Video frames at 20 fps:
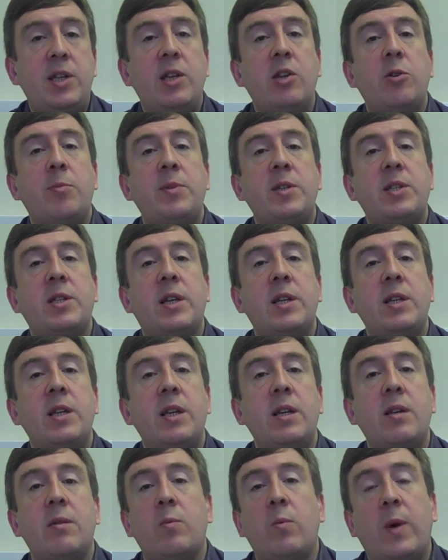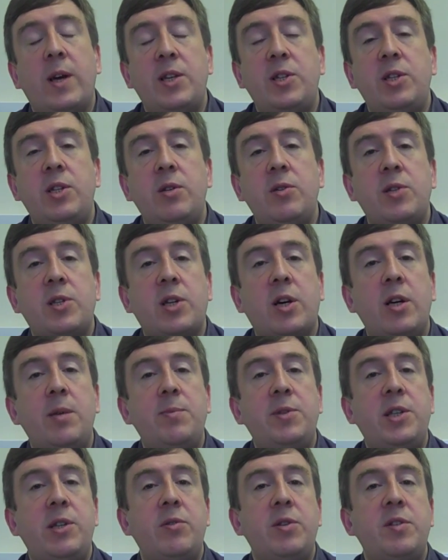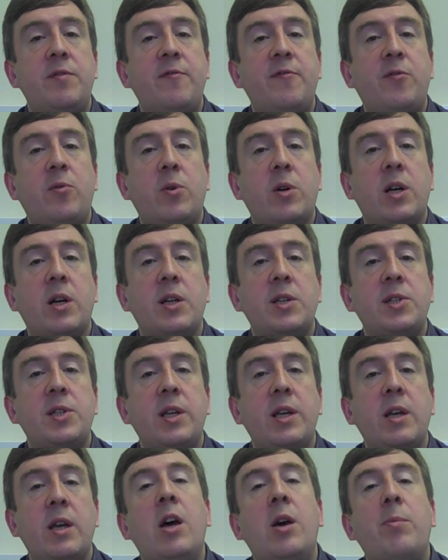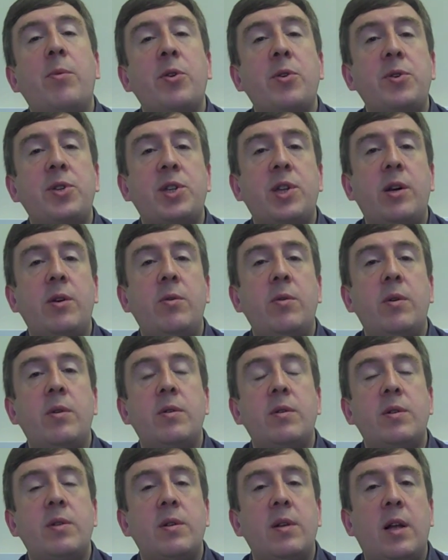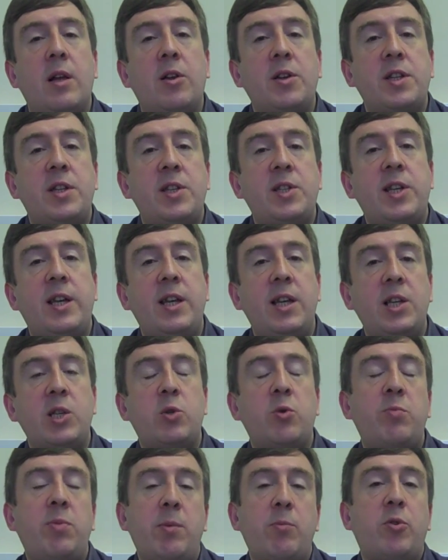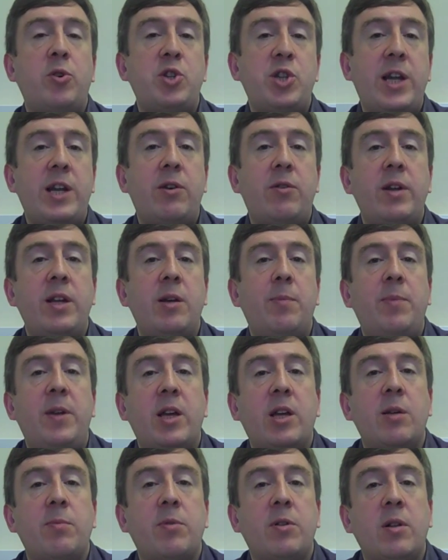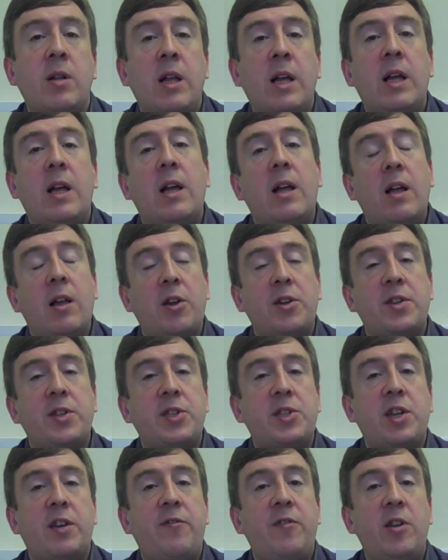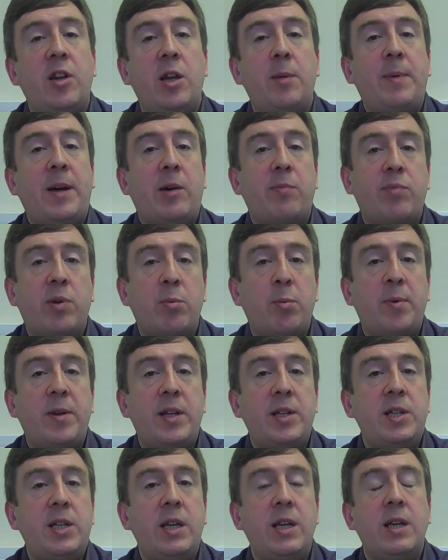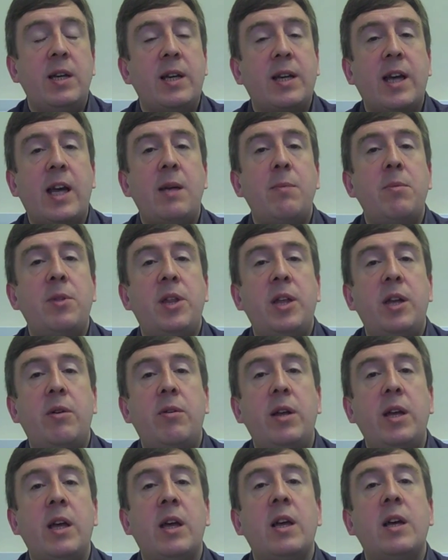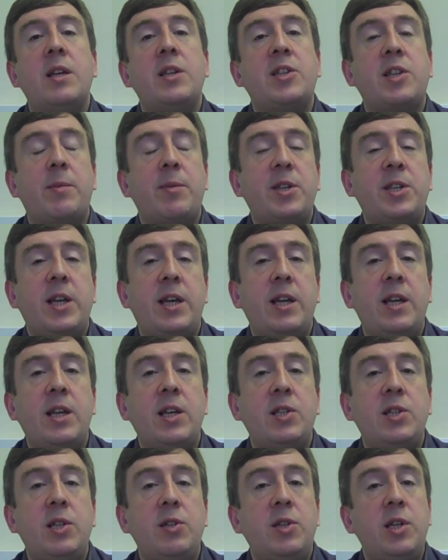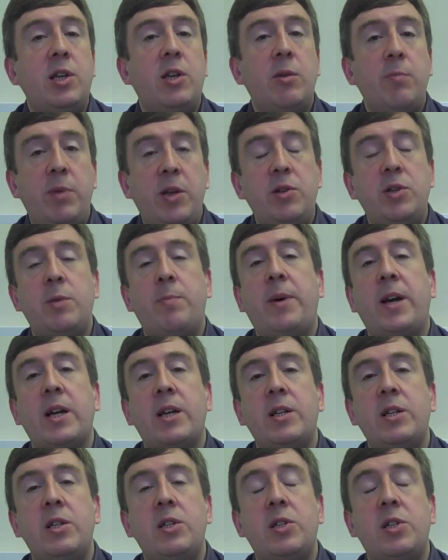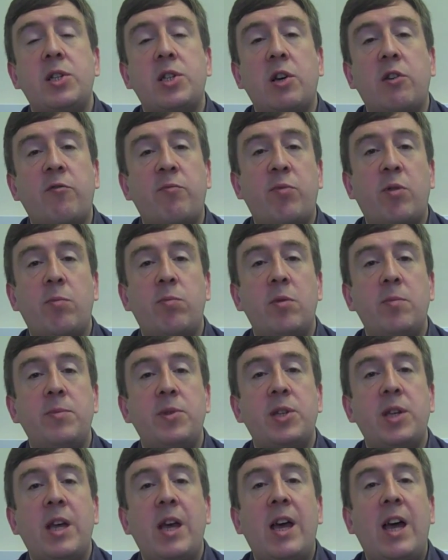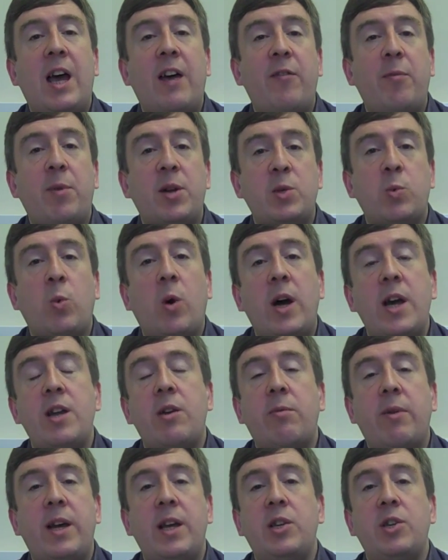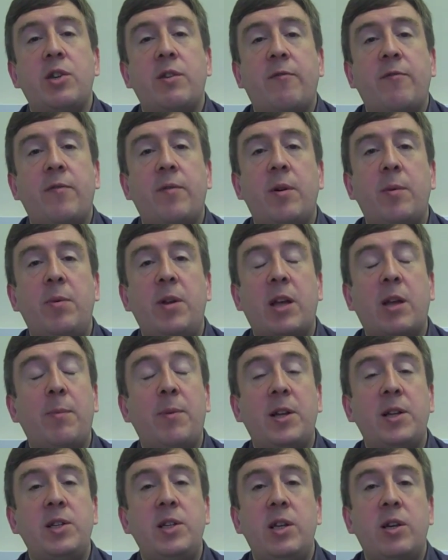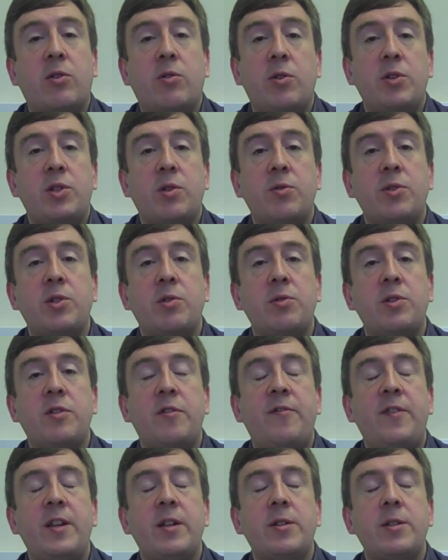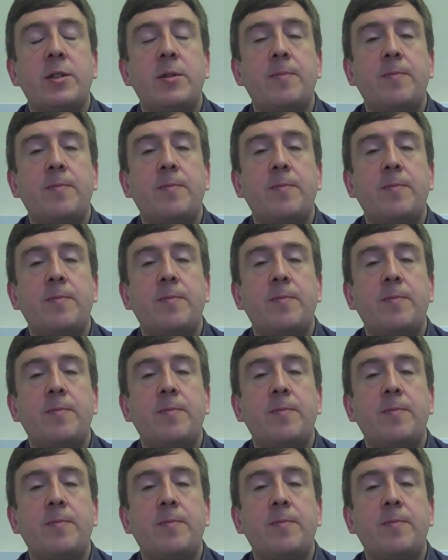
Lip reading: you'll be studying, ways to use time series and forecasting, but also a lot of the techniques will be more generally applicable. A lot of the stuff you learn about probability and game theory, some of the techniques using computer packages to solve problems have a much wider range of applicability across all sorts of fields.